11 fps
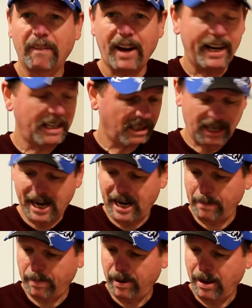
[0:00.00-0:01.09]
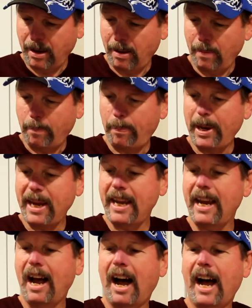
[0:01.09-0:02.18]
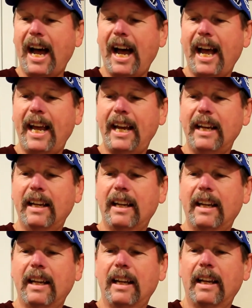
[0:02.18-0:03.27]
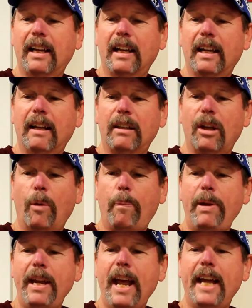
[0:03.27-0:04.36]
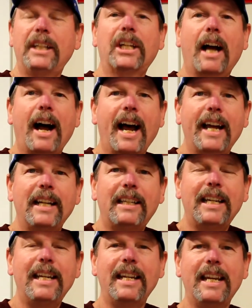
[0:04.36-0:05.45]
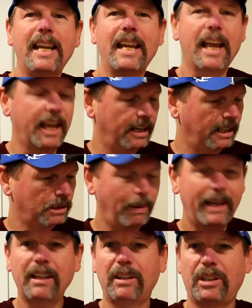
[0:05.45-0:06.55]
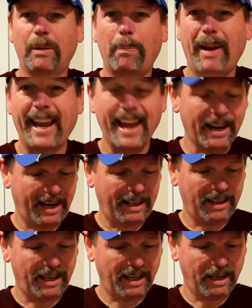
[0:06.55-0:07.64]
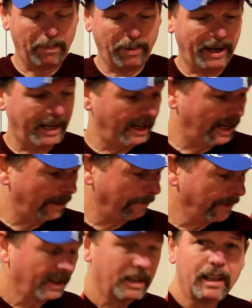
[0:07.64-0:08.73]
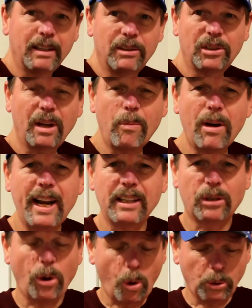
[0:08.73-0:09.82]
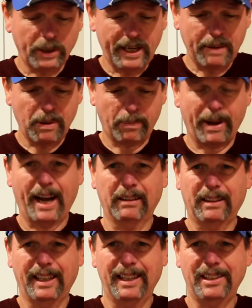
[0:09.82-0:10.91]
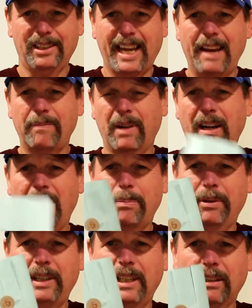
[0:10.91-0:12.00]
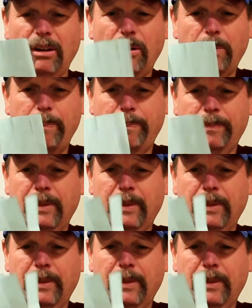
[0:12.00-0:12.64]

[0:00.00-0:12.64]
Phiten tape, P-I, no, P-H-I-T-E-N. It's made in Japan, I think, but um, Someone had told him about this, gave him a couple of these little